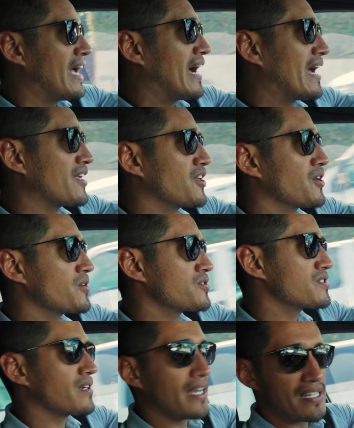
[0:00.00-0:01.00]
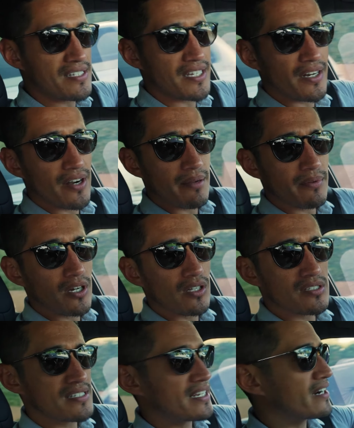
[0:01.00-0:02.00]
I use a CRM called
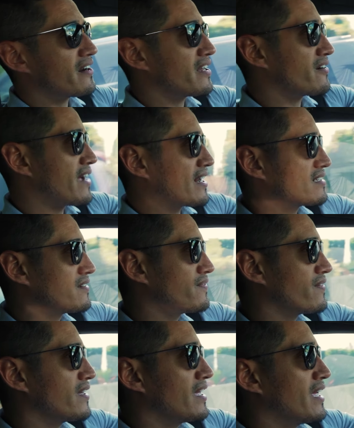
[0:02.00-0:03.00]
Sierra Interactive,